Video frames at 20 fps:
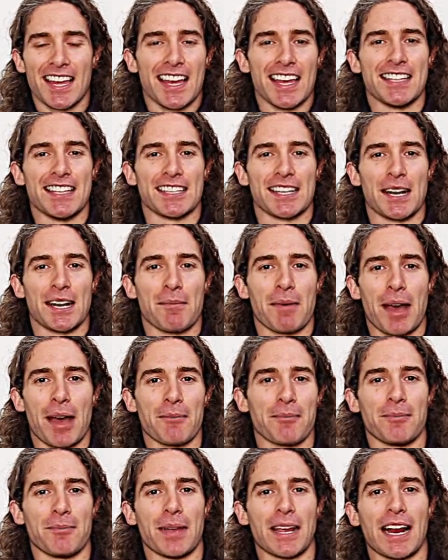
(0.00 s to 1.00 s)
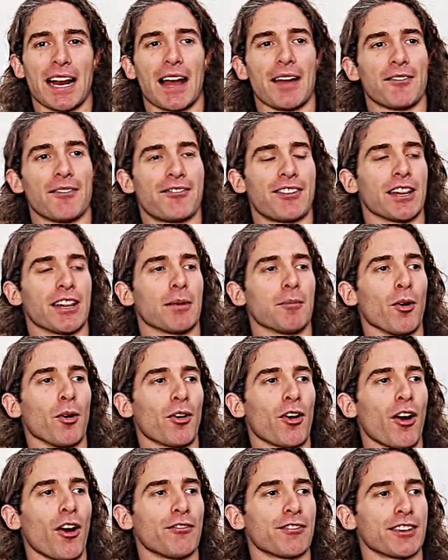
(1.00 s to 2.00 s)
Is it about feeling
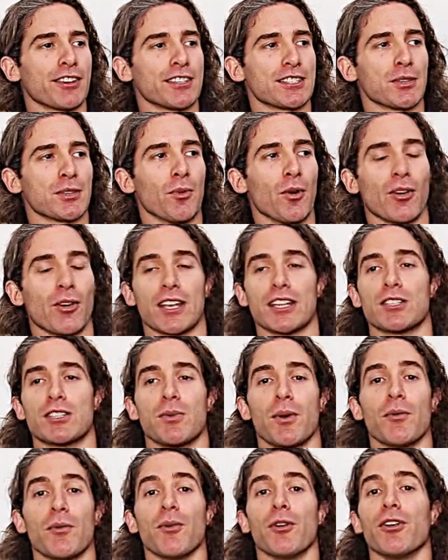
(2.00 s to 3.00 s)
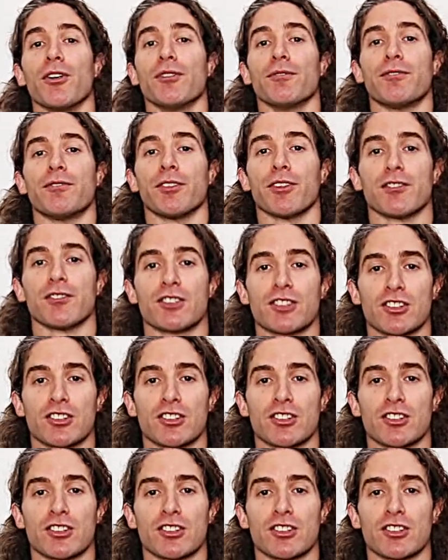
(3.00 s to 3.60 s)
more confident to walk into a room full of